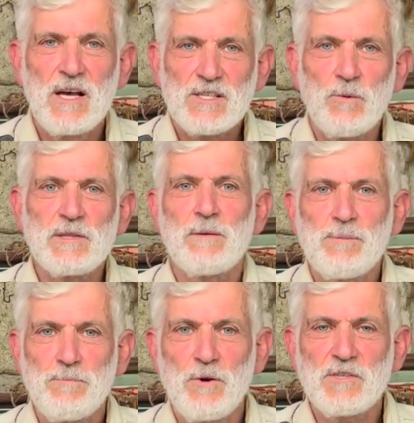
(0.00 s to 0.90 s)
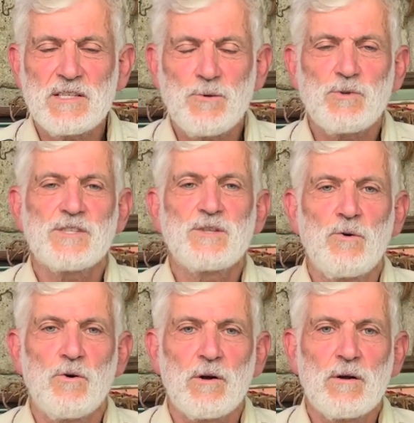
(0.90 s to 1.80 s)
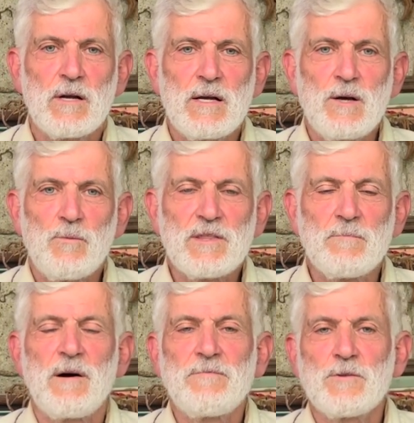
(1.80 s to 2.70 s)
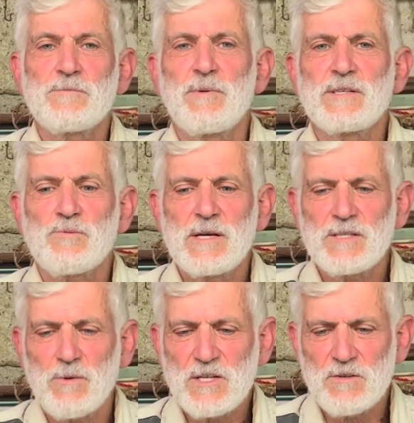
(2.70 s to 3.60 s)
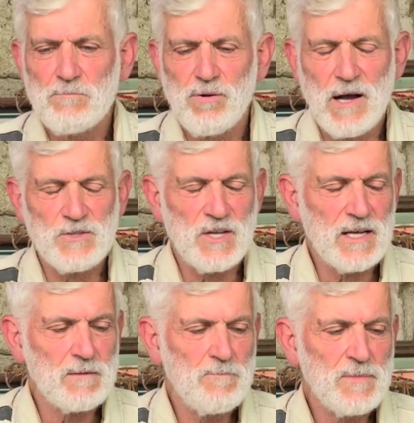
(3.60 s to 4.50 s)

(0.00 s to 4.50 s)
So what they're proposing to restore with the Buffalo Springs Restoration Project